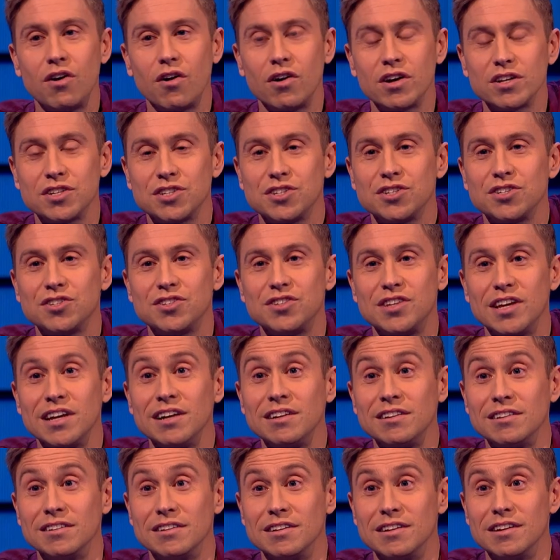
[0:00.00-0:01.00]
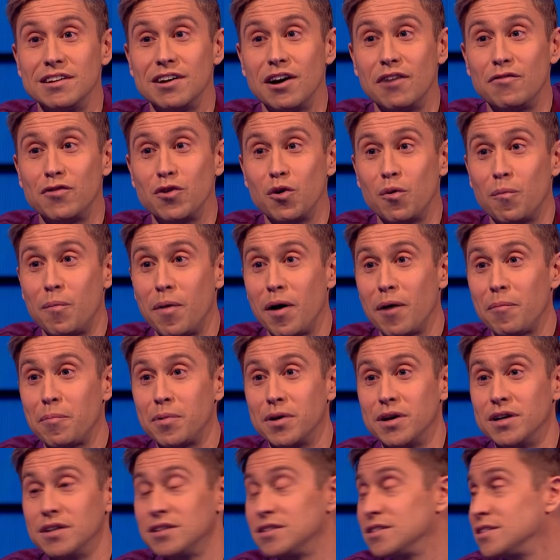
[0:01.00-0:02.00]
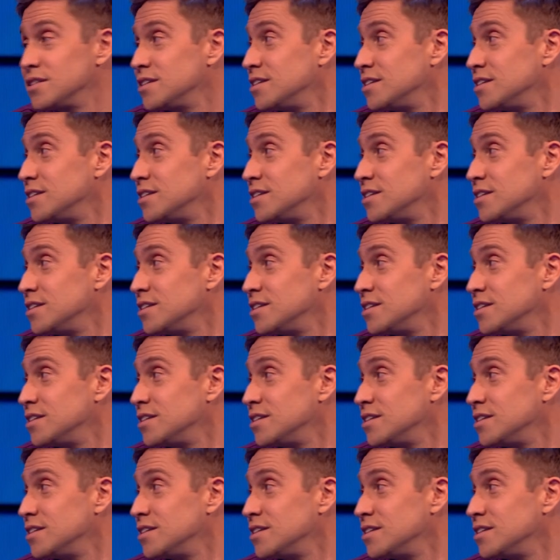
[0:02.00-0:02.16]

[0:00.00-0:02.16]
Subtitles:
got a still of your puppet.